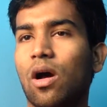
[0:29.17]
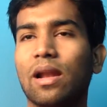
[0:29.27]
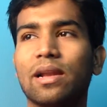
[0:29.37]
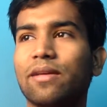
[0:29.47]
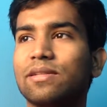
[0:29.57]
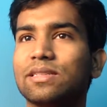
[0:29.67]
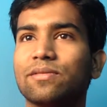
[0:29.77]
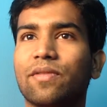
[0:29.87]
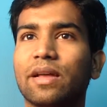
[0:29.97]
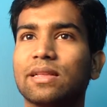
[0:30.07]
Harley
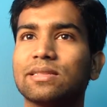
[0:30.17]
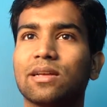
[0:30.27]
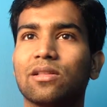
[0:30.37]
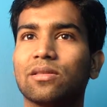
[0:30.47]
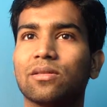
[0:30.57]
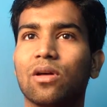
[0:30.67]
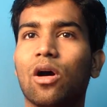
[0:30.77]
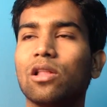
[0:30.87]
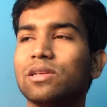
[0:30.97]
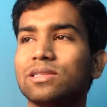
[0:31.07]
Davidson Finance, um,
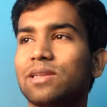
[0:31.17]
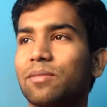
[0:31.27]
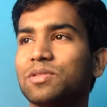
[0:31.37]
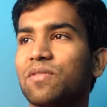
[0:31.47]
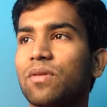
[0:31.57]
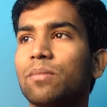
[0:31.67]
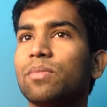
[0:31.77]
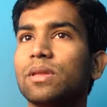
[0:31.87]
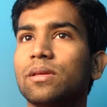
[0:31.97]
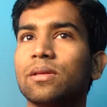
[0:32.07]
all these types of
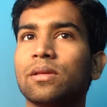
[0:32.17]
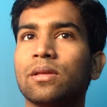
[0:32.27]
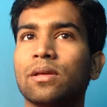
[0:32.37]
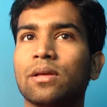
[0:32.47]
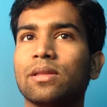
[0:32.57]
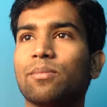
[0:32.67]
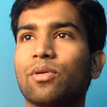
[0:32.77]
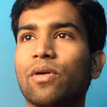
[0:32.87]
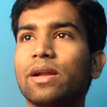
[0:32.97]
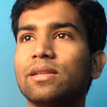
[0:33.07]
company. They
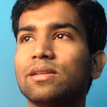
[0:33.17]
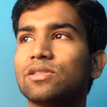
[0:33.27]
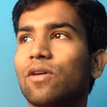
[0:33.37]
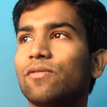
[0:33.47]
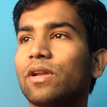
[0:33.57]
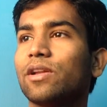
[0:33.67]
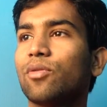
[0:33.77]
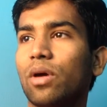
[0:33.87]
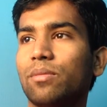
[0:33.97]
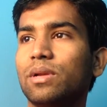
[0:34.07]
provide the software
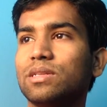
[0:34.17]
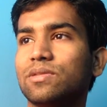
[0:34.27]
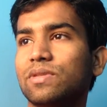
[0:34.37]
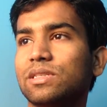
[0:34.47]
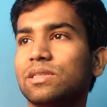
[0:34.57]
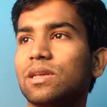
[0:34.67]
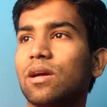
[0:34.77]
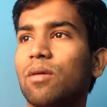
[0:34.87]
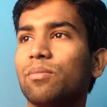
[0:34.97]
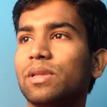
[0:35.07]
requirements which the
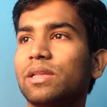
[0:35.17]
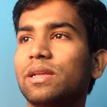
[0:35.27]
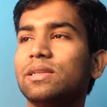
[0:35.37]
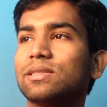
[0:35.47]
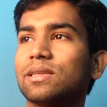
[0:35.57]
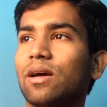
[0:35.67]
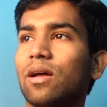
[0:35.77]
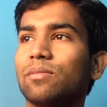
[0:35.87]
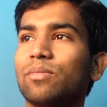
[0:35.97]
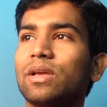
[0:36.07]
company needs,
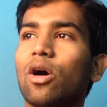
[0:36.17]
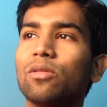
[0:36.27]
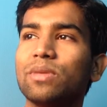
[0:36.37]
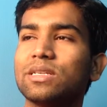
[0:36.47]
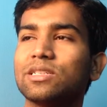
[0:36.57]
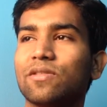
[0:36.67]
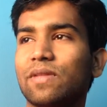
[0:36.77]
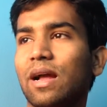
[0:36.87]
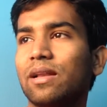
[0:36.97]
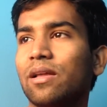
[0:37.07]
and on basis
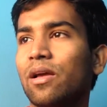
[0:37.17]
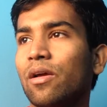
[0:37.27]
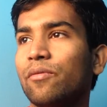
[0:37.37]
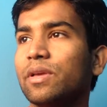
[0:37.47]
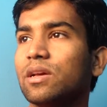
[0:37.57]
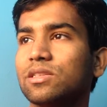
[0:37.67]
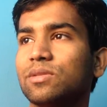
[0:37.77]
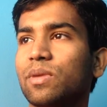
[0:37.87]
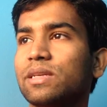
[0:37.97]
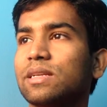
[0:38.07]
of that, we
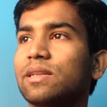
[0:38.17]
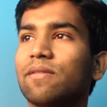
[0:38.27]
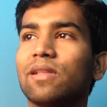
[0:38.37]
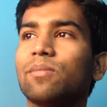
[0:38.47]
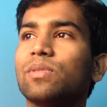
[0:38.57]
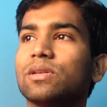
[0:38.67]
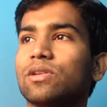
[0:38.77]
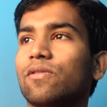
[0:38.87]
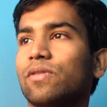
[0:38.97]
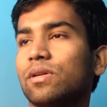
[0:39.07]
customize and develop the
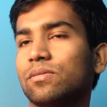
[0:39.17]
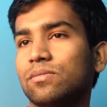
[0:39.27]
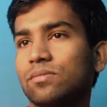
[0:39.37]
software.